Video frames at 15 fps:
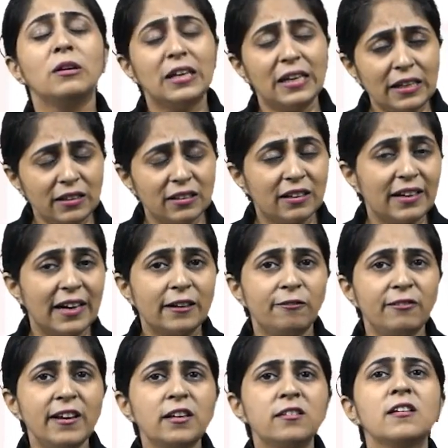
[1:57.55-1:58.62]
In the
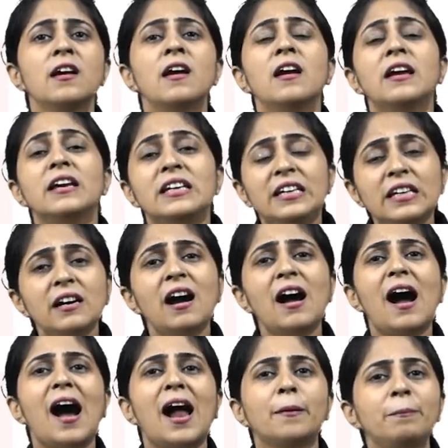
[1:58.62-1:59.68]
Netflix, here
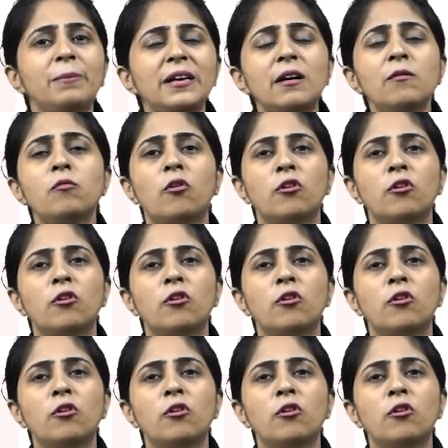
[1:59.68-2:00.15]
RBM